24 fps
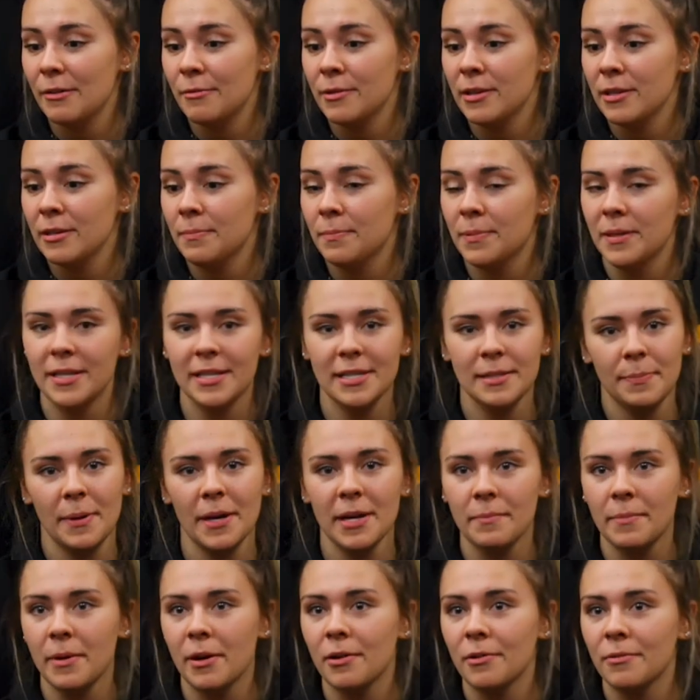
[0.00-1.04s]
will play
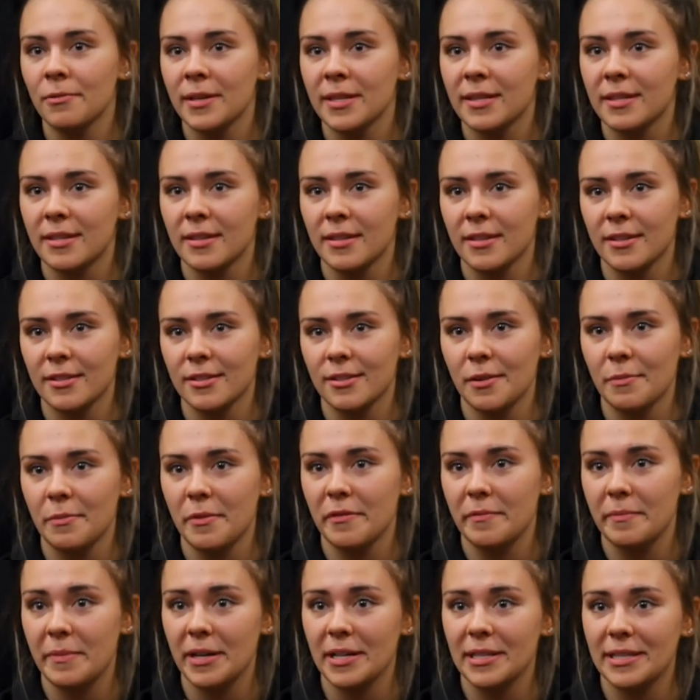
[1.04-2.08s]
spike ball with some
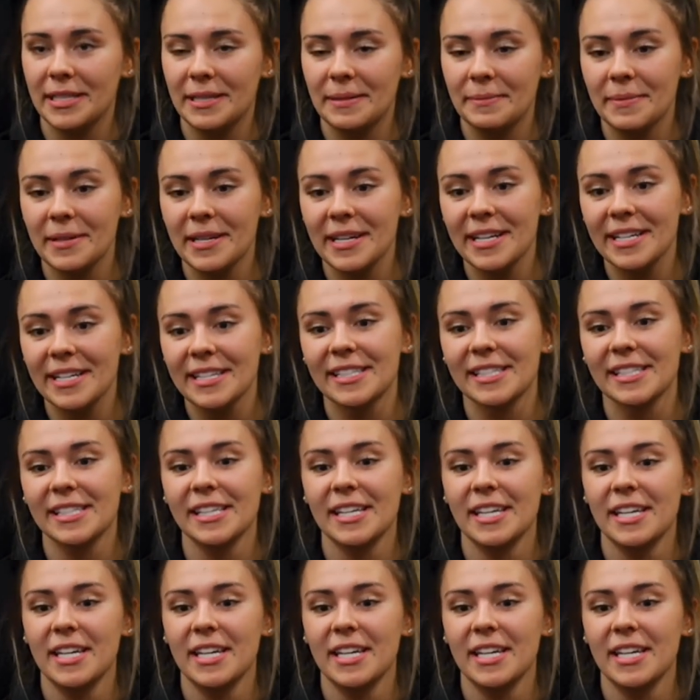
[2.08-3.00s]
of my teammates.